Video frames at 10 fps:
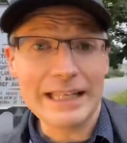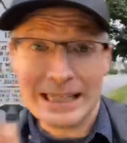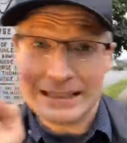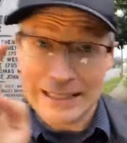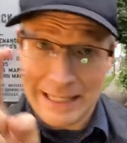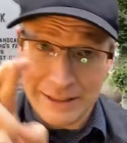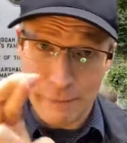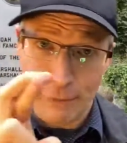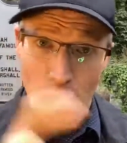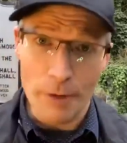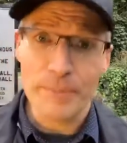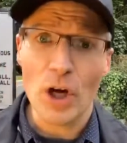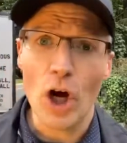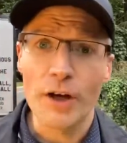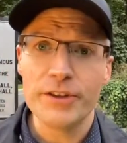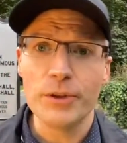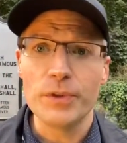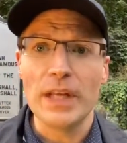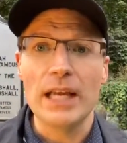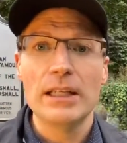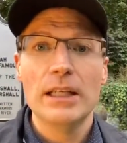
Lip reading: and it's not so far on Tuesday.